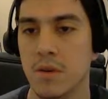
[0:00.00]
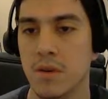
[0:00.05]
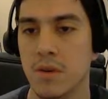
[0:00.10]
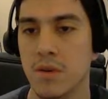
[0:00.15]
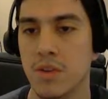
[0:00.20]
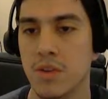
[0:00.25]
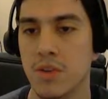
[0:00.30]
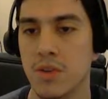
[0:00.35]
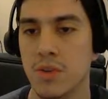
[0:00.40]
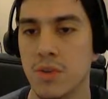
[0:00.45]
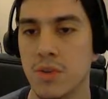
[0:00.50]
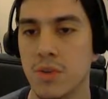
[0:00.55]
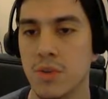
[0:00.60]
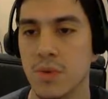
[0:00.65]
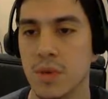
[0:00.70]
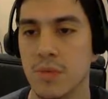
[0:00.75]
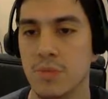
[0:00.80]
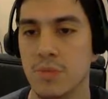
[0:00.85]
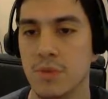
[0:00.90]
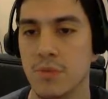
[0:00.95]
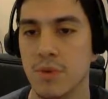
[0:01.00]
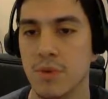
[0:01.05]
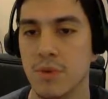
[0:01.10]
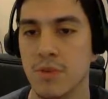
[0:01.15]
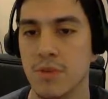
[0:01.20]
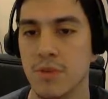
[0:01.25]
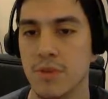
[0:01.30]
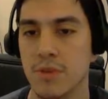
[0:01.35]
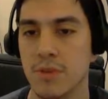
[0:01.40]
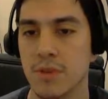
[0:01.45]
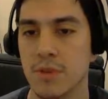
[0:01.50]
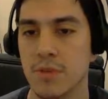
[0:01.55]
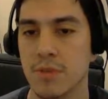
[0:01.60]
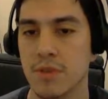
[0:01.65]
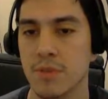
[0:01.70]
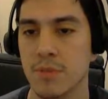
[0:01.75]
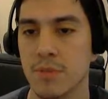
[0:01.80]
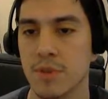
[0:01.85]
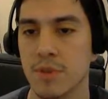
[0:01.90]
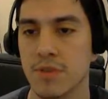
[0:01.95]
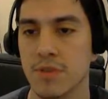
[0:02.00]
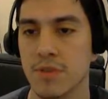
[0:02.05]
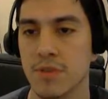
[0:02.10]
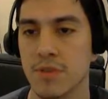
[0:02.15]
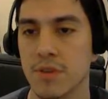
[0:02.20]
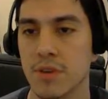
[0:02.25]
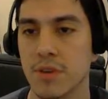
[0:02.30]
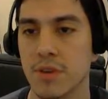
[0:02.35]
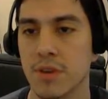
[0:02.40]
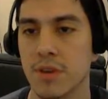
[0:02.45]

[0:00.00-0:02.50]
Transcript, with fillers: not sure what I'm supposed to do. Am I supposed to turn